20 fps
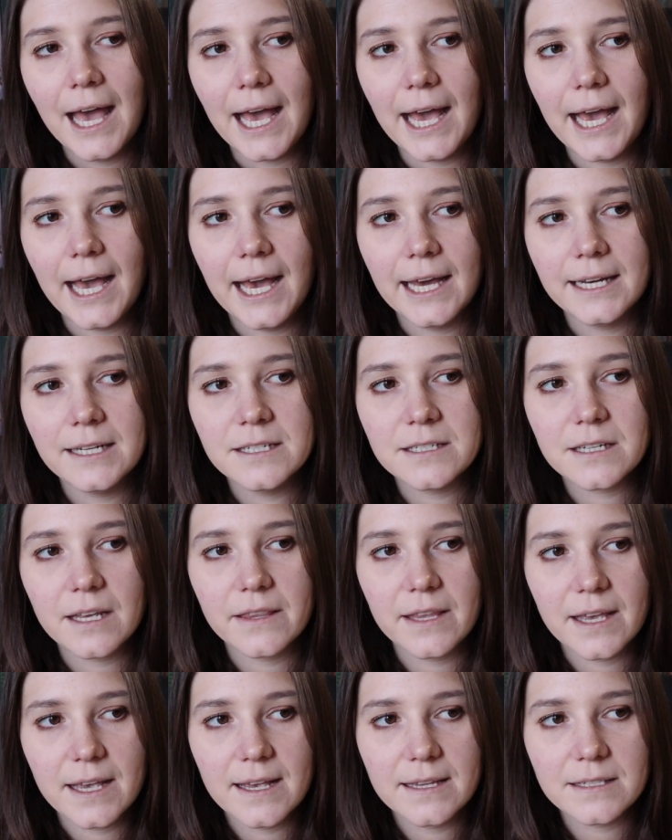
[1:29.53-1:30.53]
And
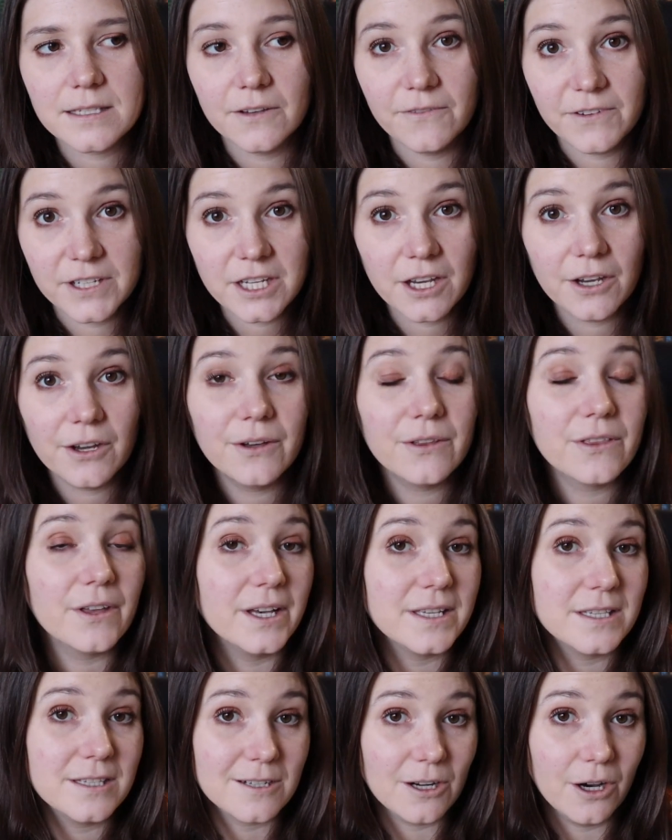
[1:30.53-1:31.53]
there's a video that
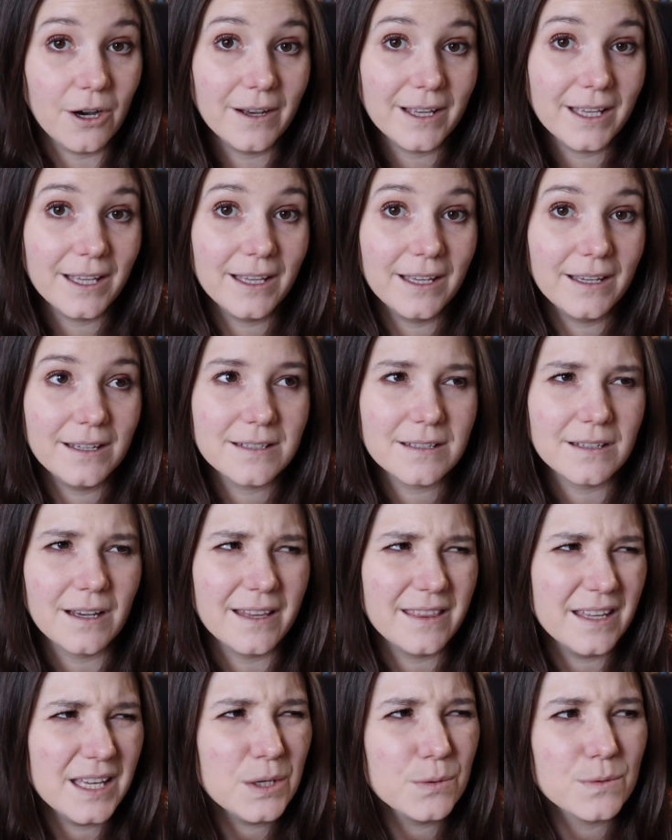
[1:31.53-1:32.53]
I started,
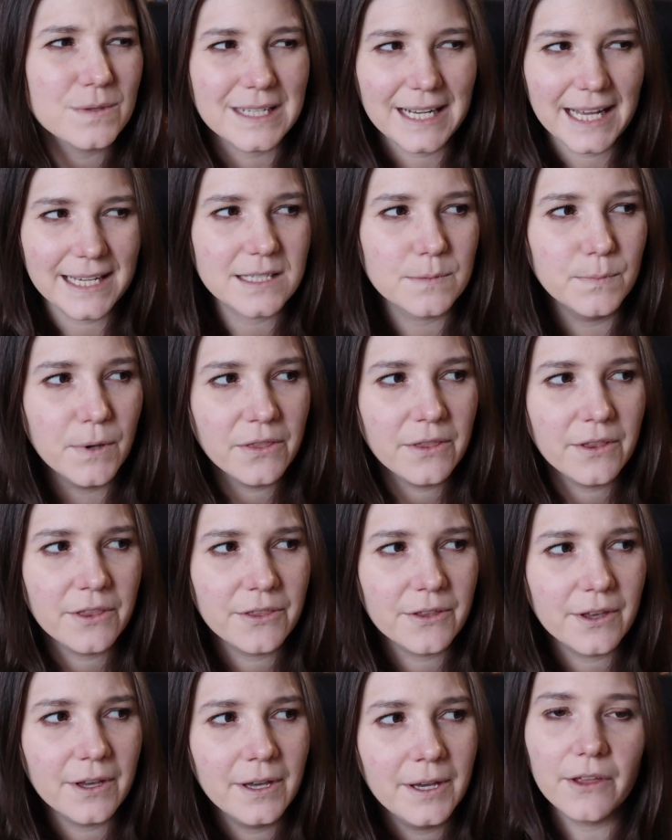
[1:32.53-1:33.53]
I think it was last
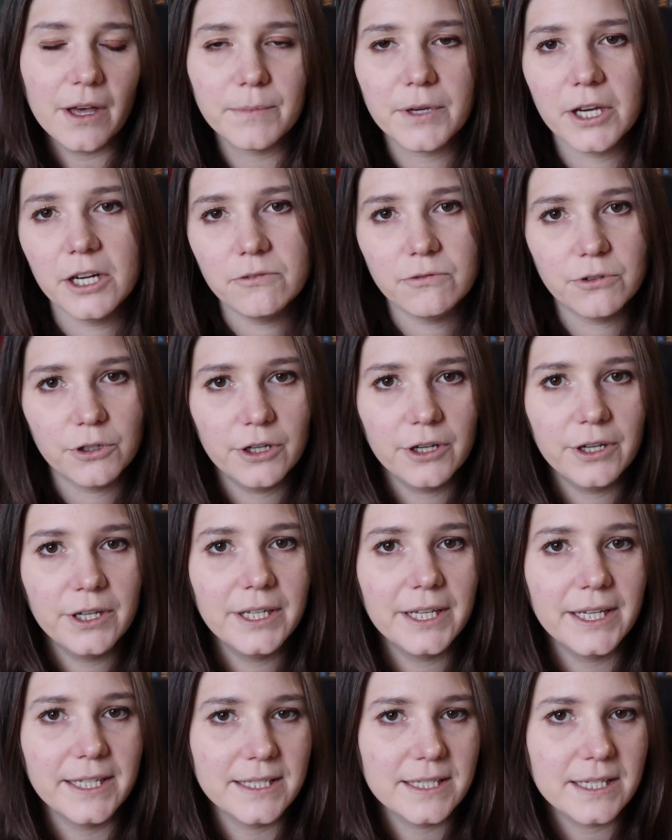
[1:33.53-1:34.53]
month, that I'm going to
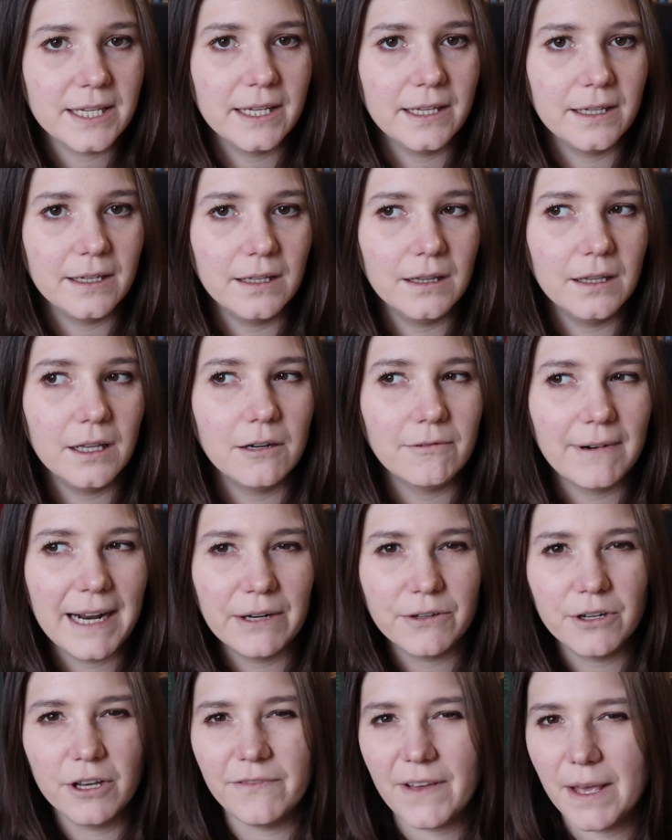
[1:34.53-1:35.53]
run until
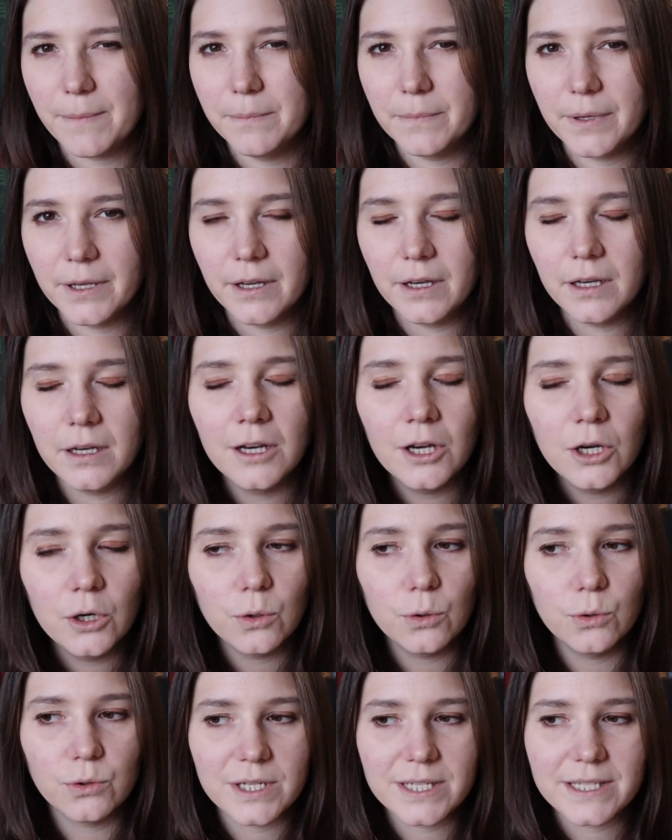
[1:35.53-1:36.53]
around November
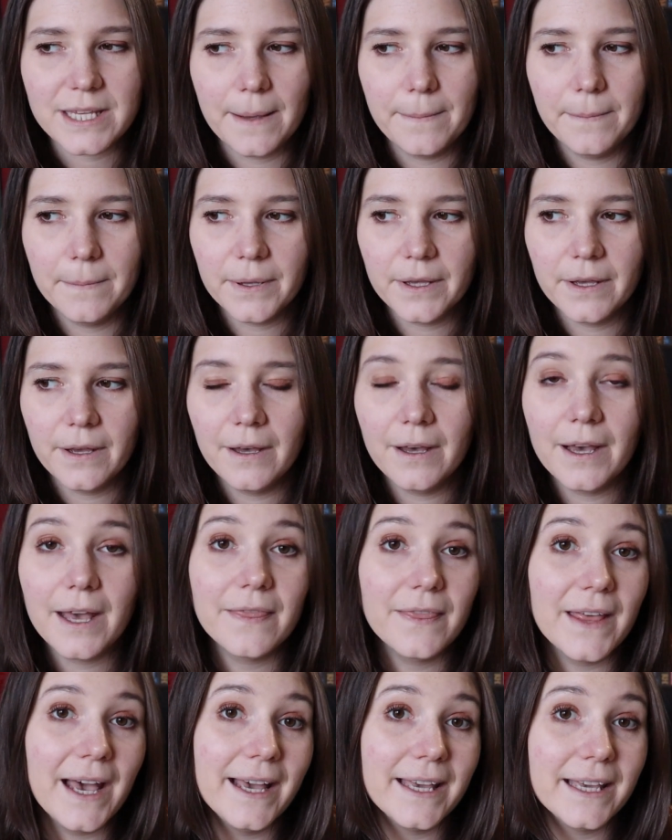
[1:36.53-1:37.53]
or December,
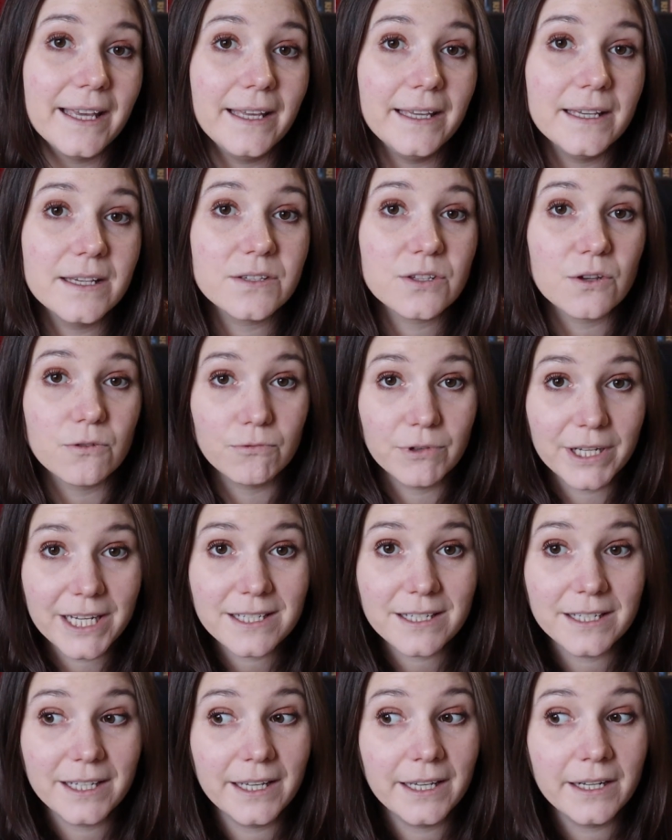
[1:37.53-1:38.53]
and that is
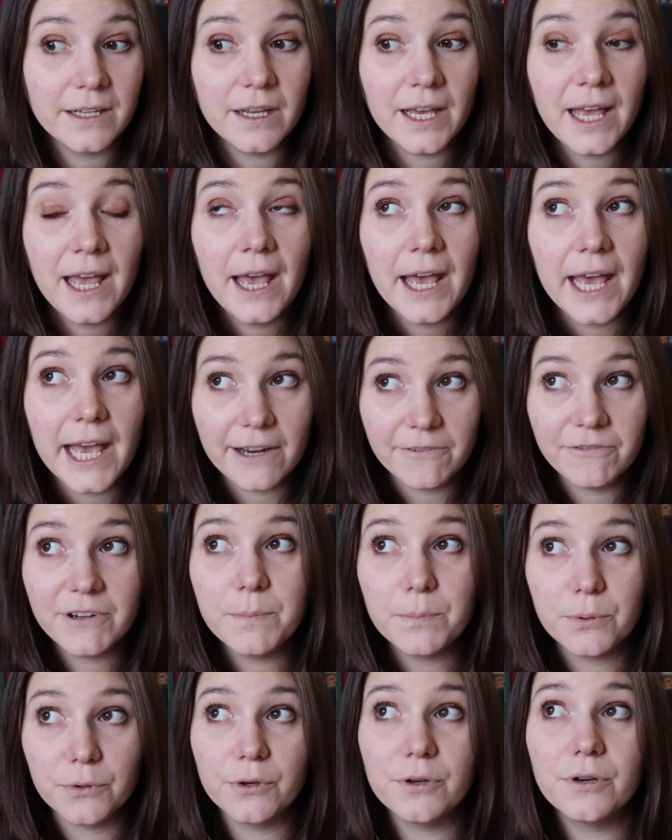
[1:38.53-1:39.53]
reading
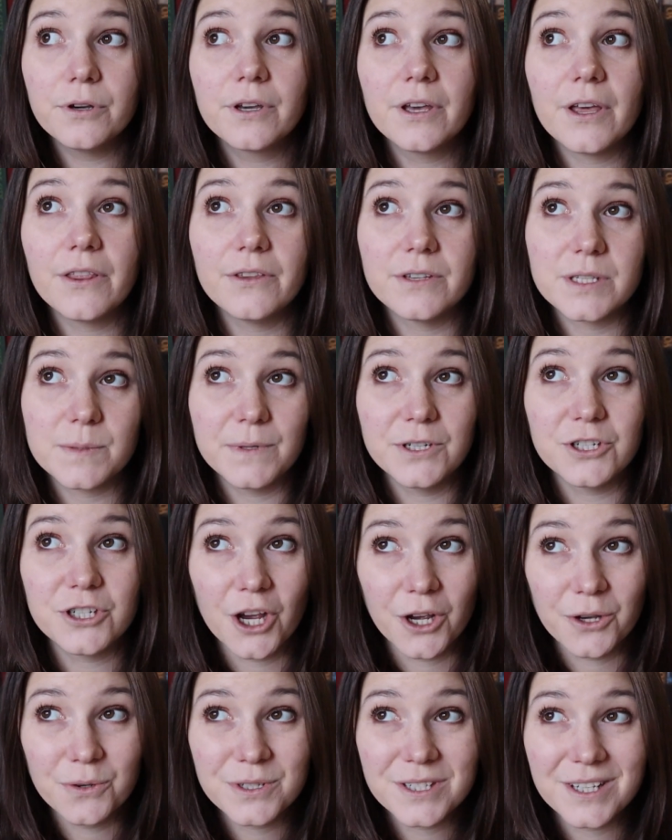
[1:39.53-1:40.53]
every book that's been
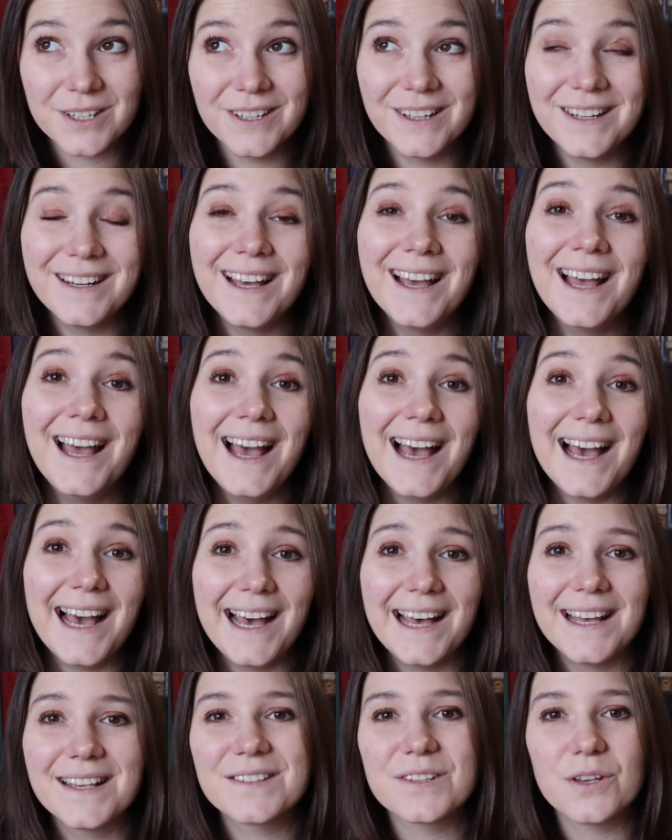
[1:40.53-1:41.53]
chosen
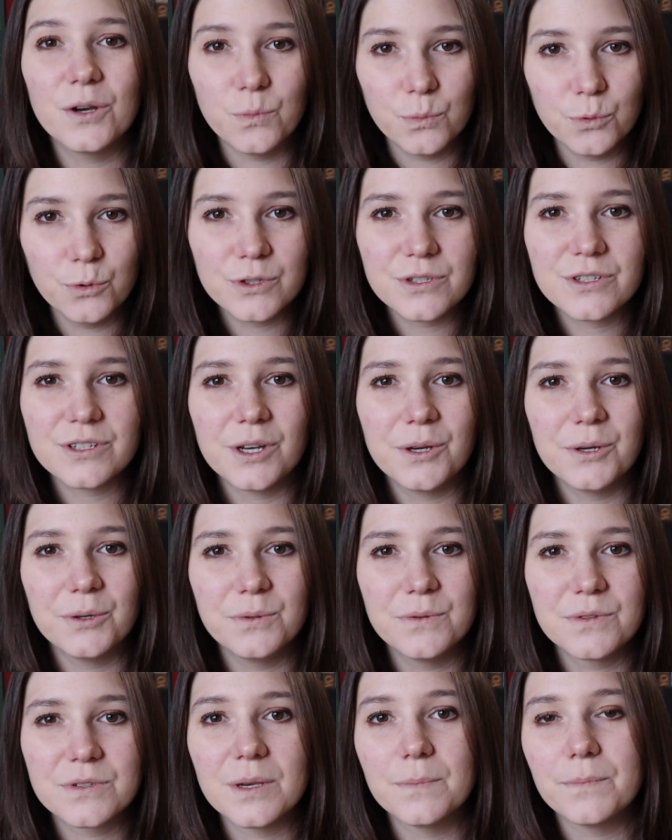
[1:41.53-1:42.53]
as a
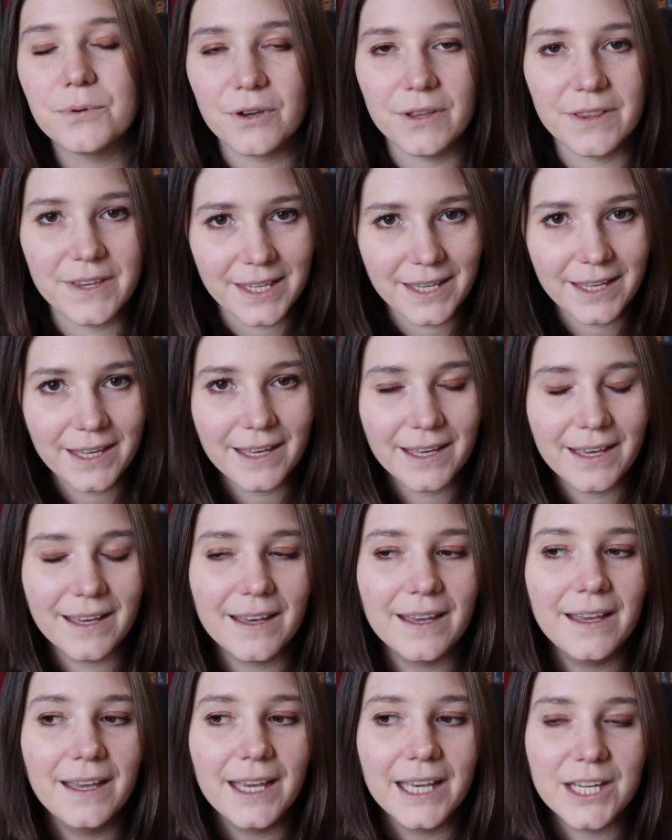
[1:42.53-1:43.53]
Waterstones Book of the
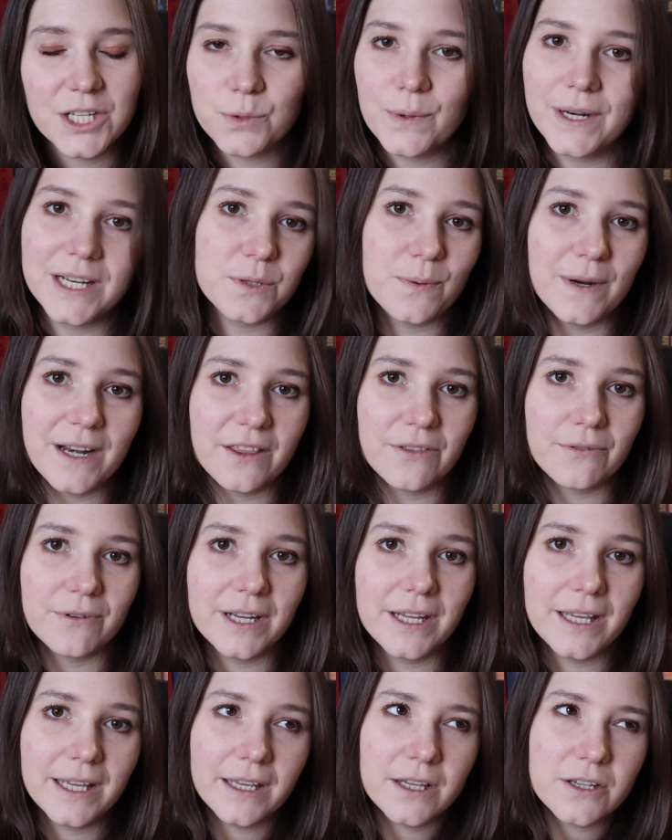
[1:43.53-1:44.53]
Year in
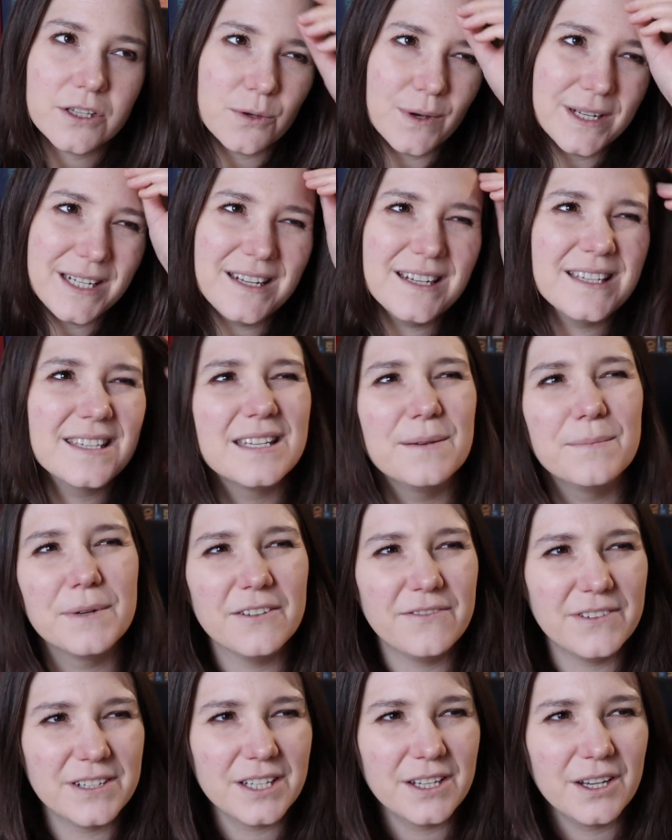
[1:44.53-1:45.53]
2023. So I did a
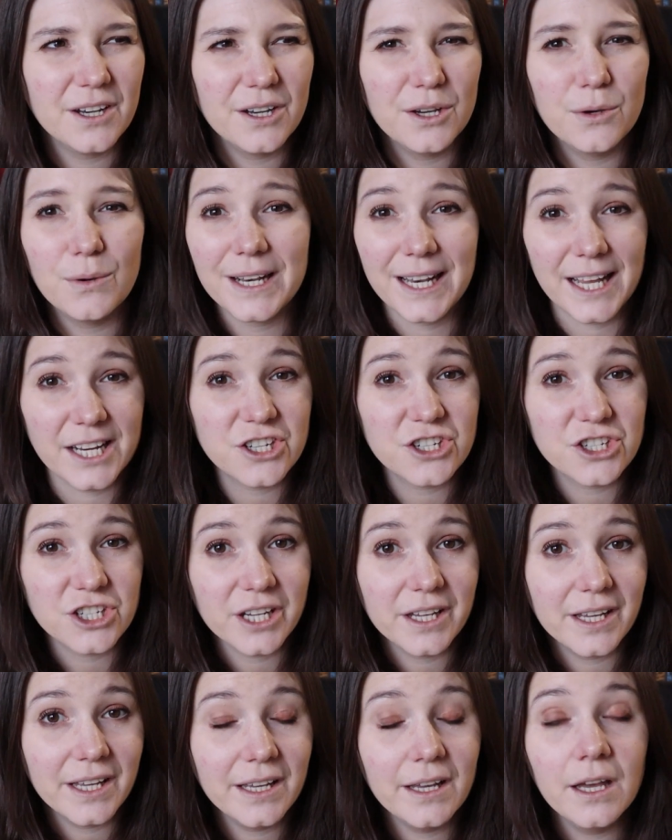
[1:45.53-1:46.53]
similar video last
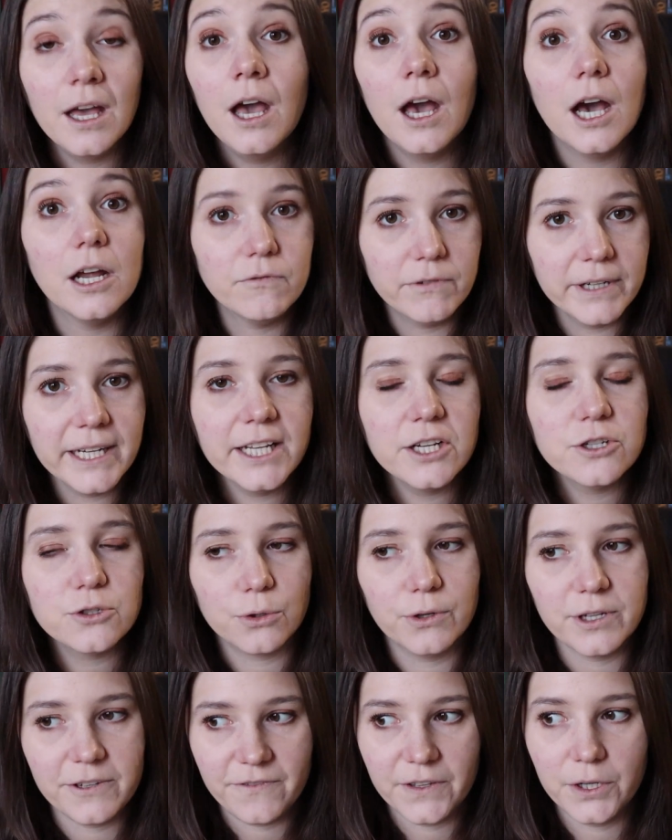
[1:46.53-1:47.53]
year and really
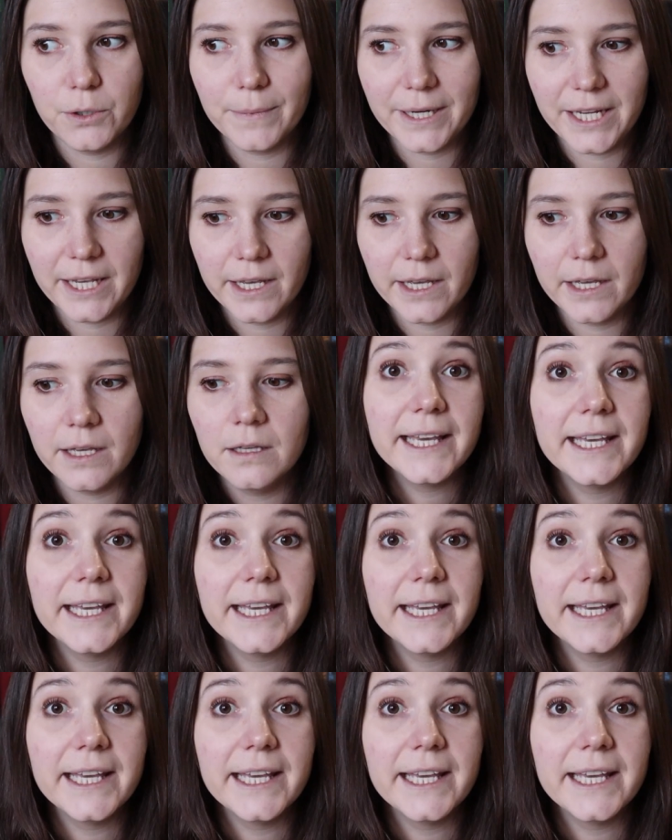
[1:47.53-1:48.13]
enjoyed filming it.